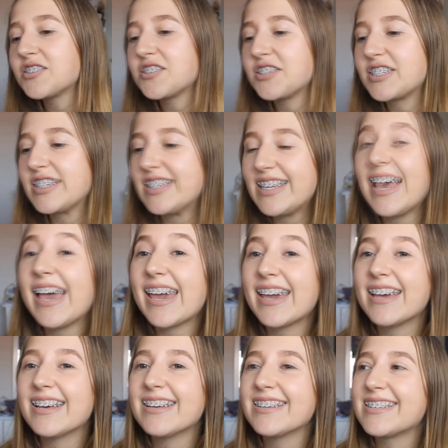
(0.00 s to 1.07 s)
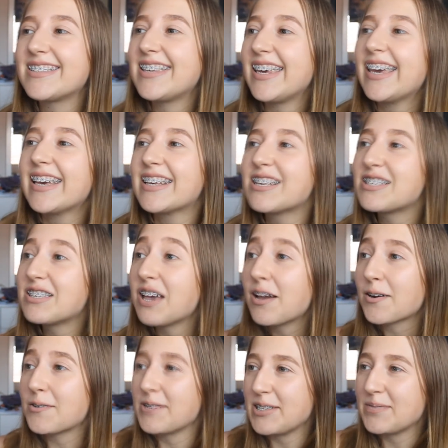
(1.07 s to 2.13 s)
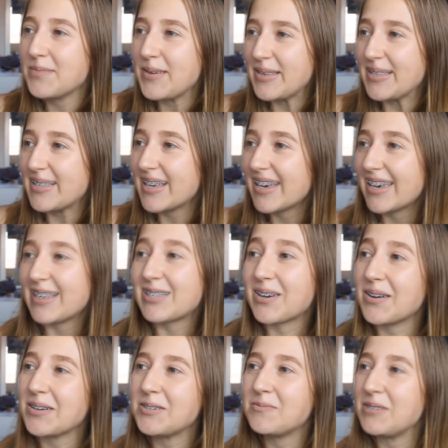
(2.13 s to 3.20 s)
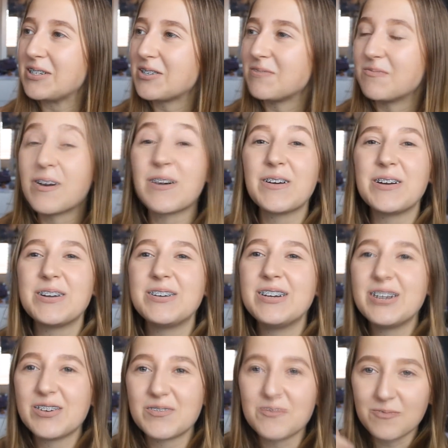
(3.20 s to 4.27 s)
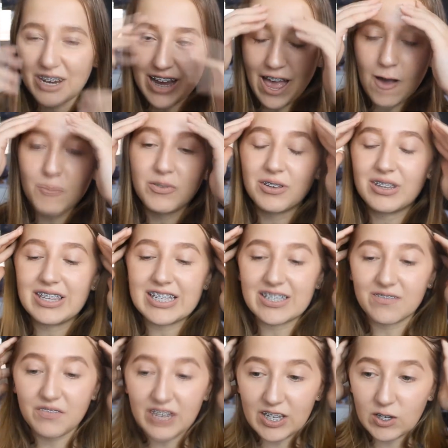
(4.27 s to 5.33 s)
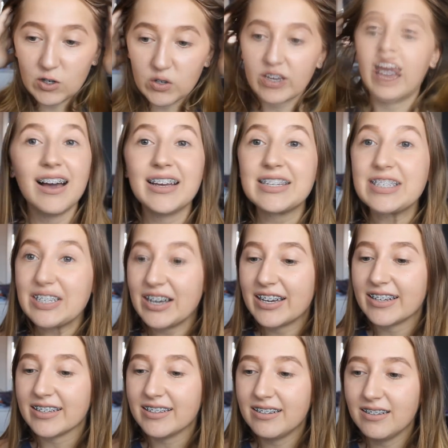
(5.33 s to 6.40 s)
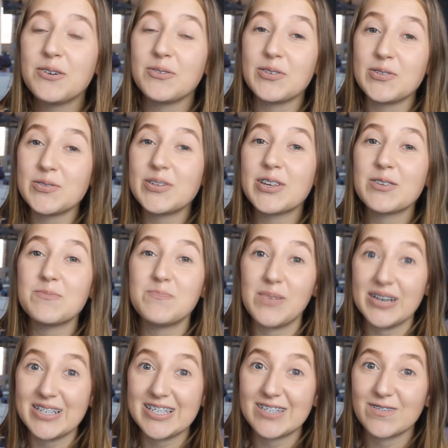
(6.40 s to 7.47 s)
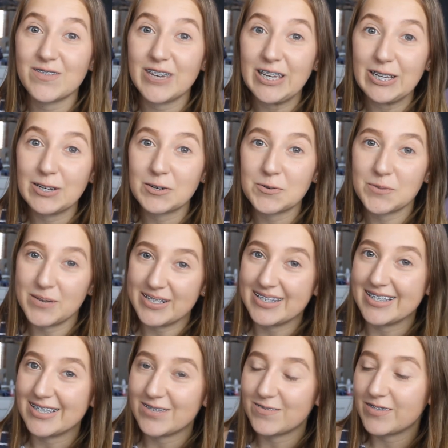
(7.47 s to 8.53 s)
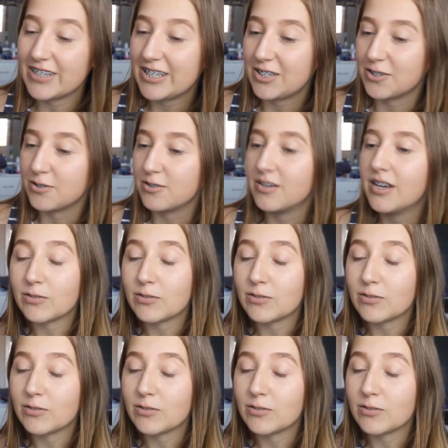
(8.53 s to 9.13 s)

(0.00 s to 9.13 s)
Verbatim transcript: So today, seeing as Christmas is going to be tomorrow from when I upload this video, I decided we'd do another BuzzFeed quizzes video.